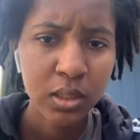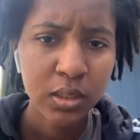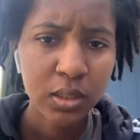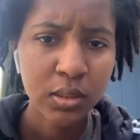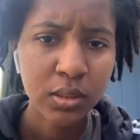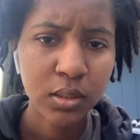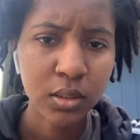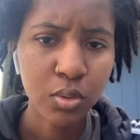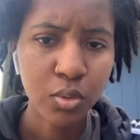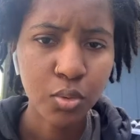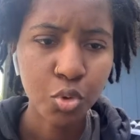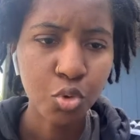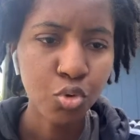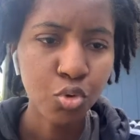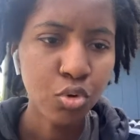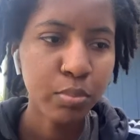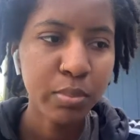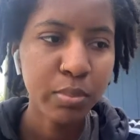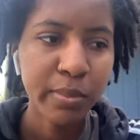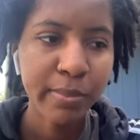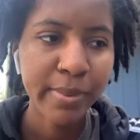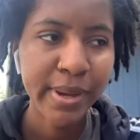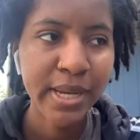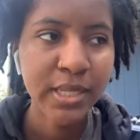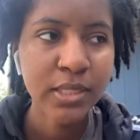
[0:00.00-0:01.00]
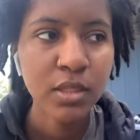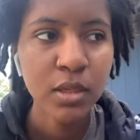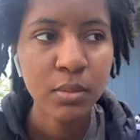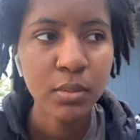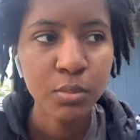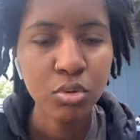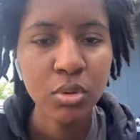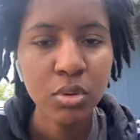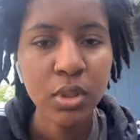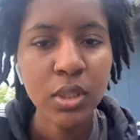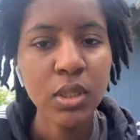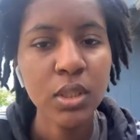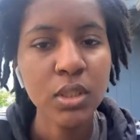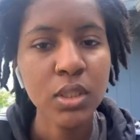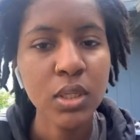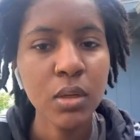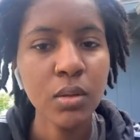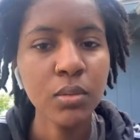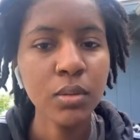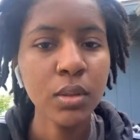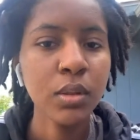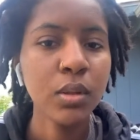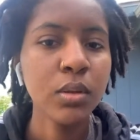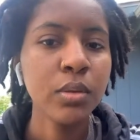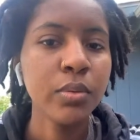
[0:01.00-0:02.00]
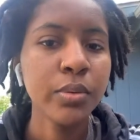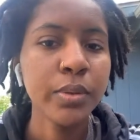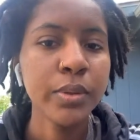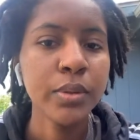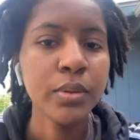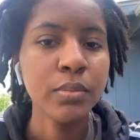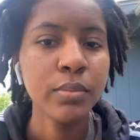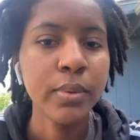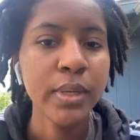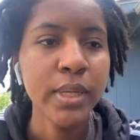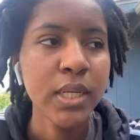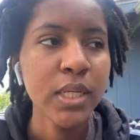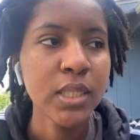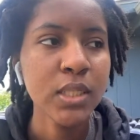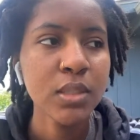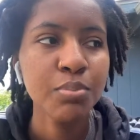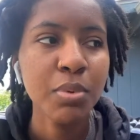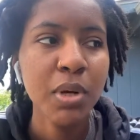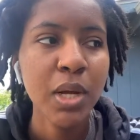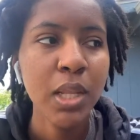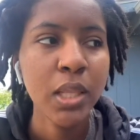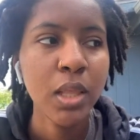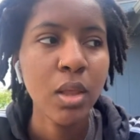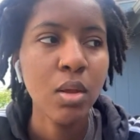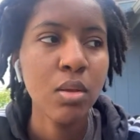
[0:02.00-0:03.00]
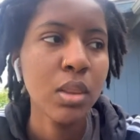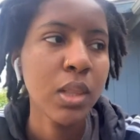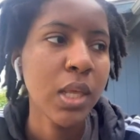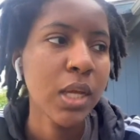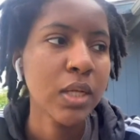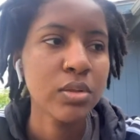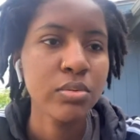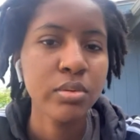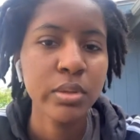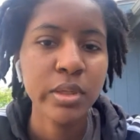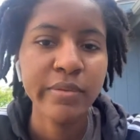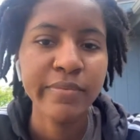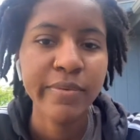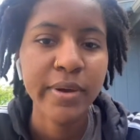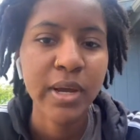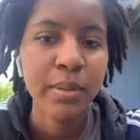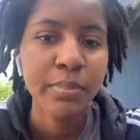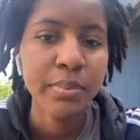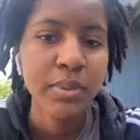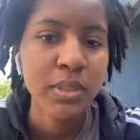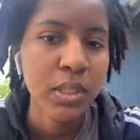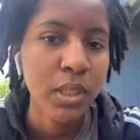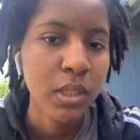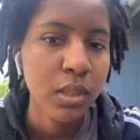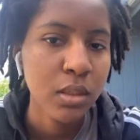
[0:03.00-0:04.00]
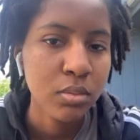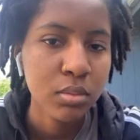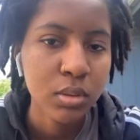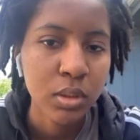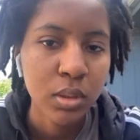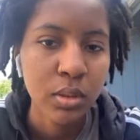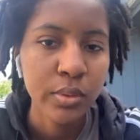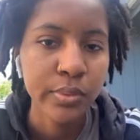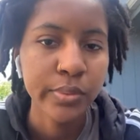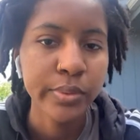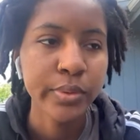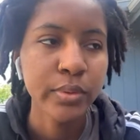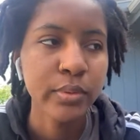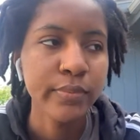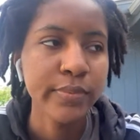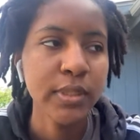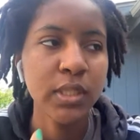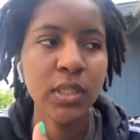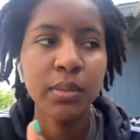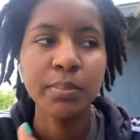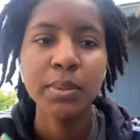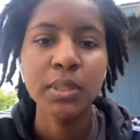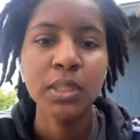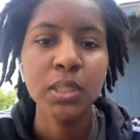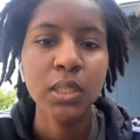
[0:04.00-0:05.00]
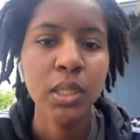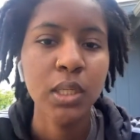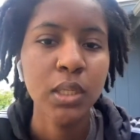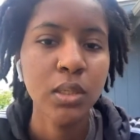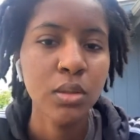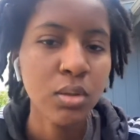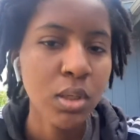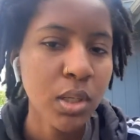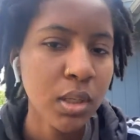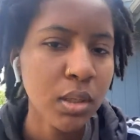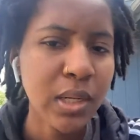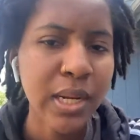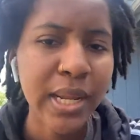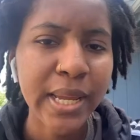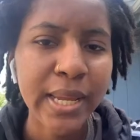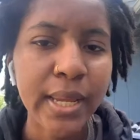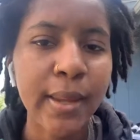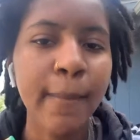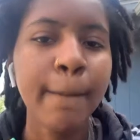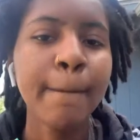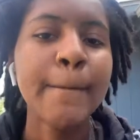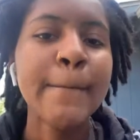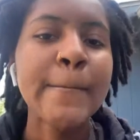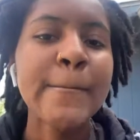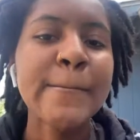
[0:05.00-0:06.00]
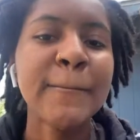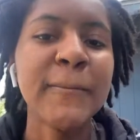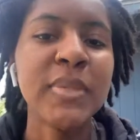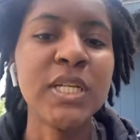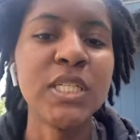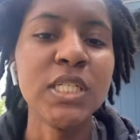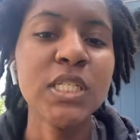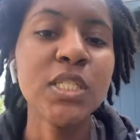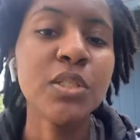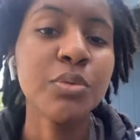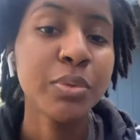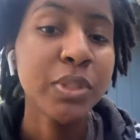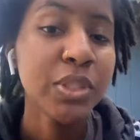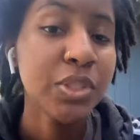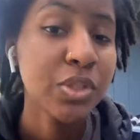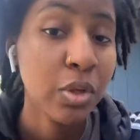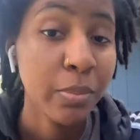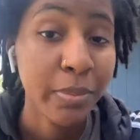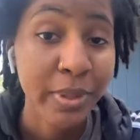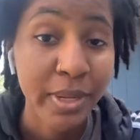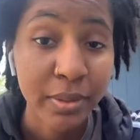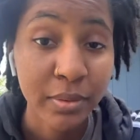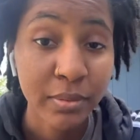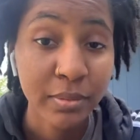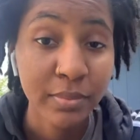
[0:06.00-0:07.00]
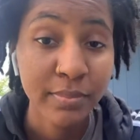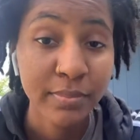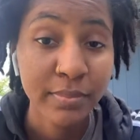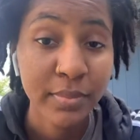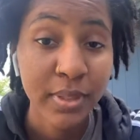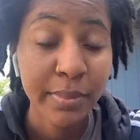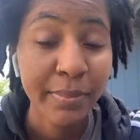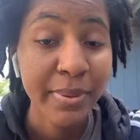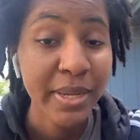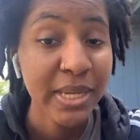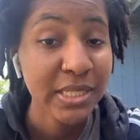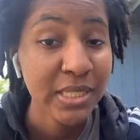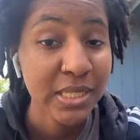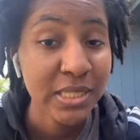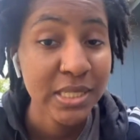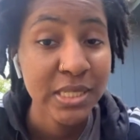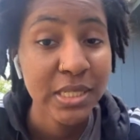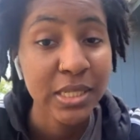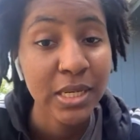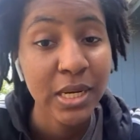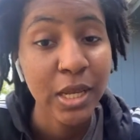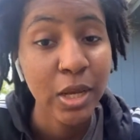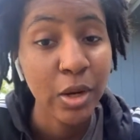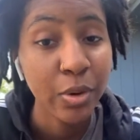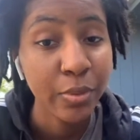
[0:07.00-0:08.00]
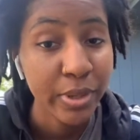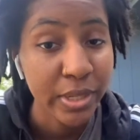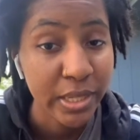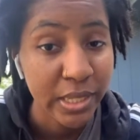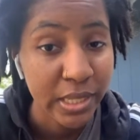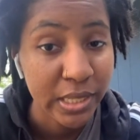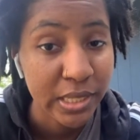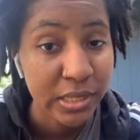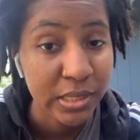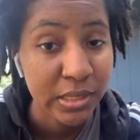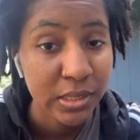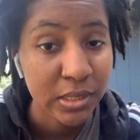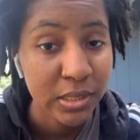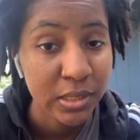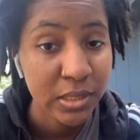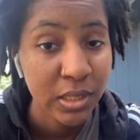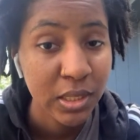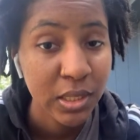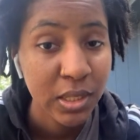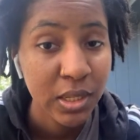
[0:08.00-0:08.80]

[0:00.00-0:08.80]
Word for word: So you could be buying something you think is coconut oil, and it's probably only like 25% coconut oil, 50%, you know. Like, just read your bottle and pay attention to the ingredients.